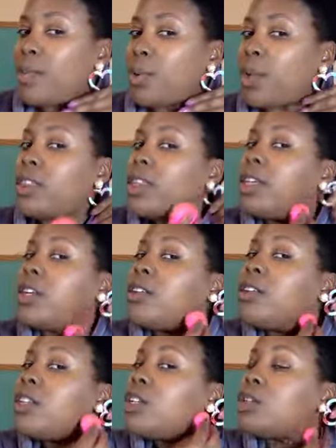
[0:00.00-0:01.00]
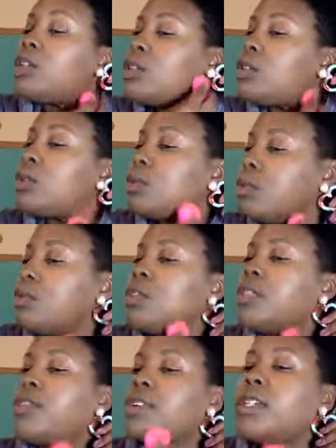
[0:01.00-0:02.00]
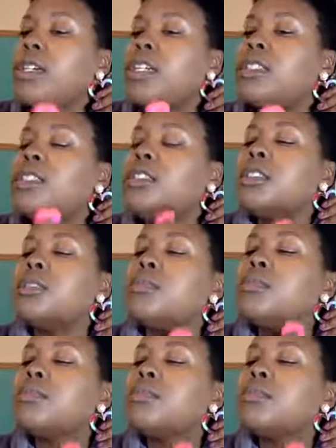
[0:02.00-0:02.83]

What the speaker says: right there and then your two different colors.